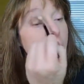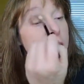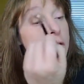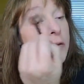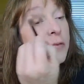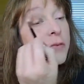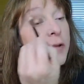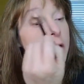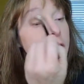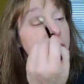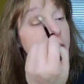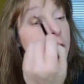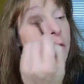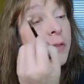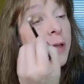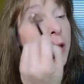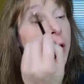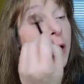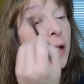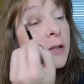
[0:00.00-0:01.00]
So I've got to figure
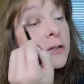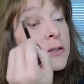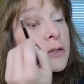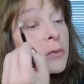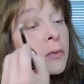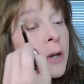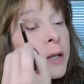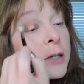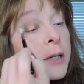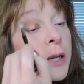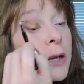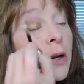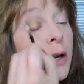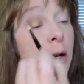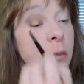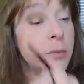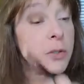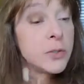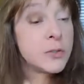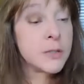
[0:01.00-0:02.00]
that out. So right now
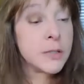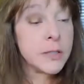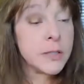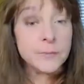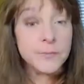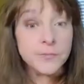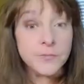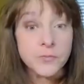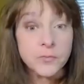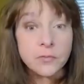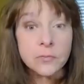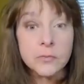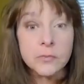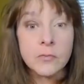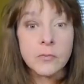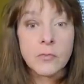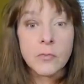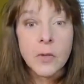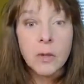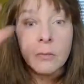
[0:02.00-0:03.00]
I'm using
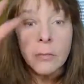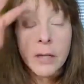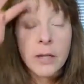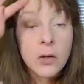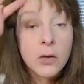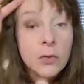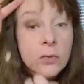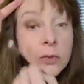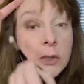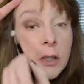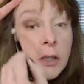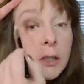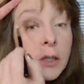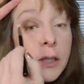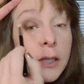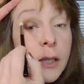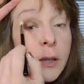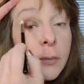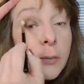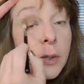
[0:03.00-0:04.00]
my old
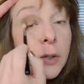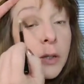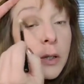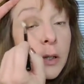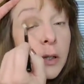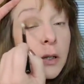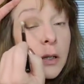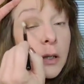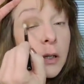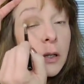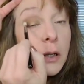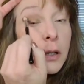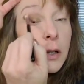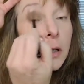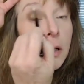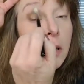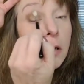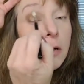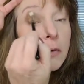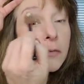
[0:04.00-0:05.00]
clamp
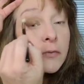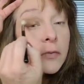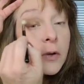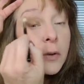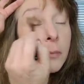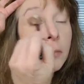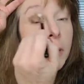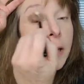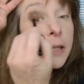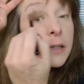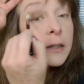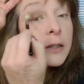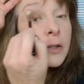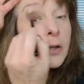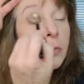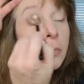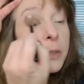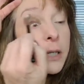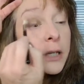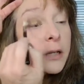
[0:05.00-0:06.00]
from my
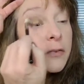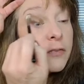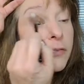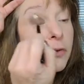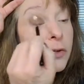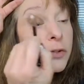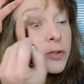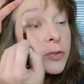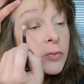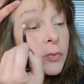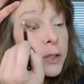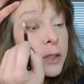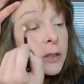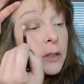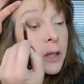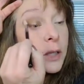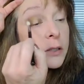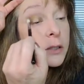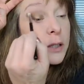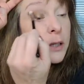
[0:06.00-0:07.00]
little bitty first ring
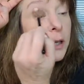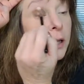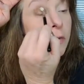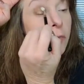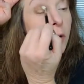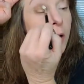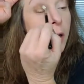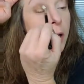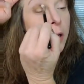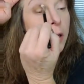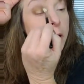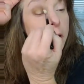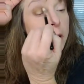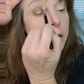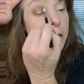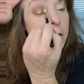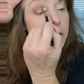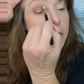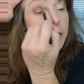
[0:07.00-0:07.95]
light that I ever had.